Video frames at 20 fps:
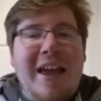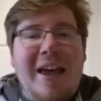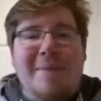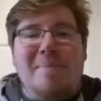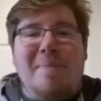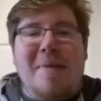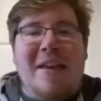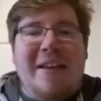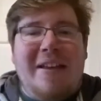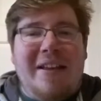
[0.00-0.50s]

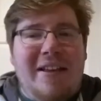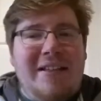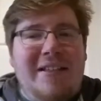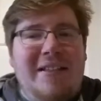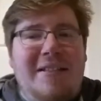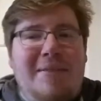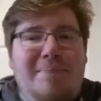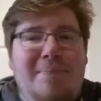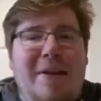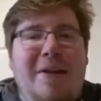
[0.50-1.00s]
and being
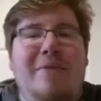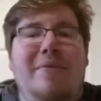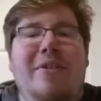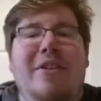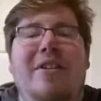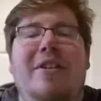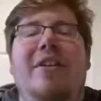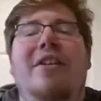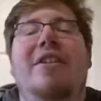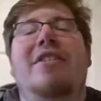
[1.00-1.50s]

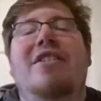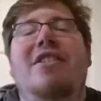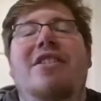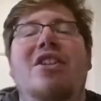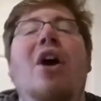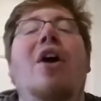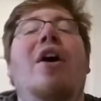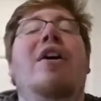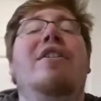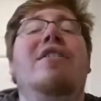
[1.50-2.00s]
experimented on
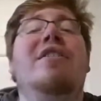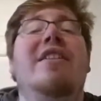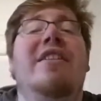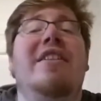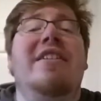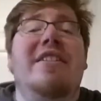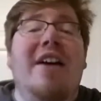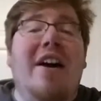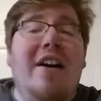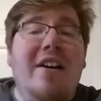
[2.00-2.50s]
and turned to
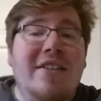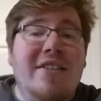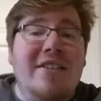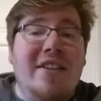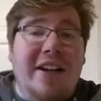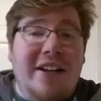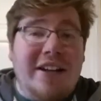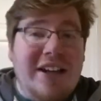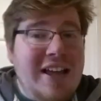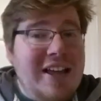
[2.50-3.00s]
the dark
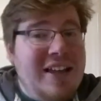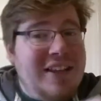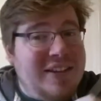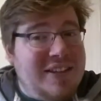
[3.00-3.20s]
side.